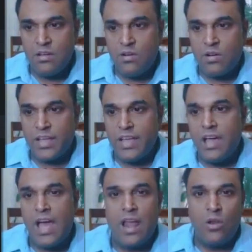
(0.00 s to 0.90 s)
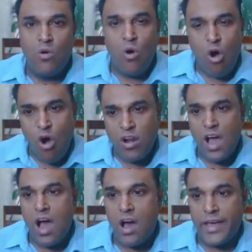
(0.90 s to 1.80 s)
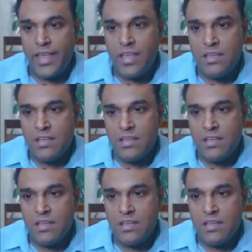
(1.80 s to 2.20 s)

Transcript: okay, hello or hi,